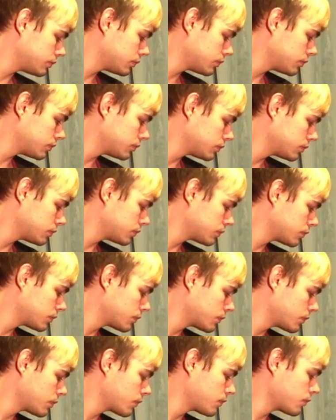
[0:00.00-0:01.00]

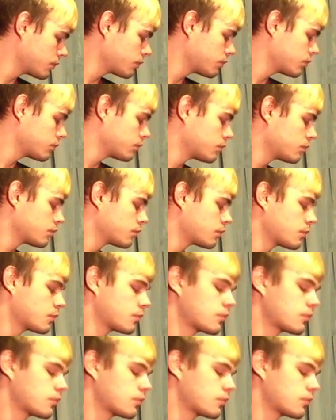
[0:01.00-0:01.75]
No one is speaking in this clip.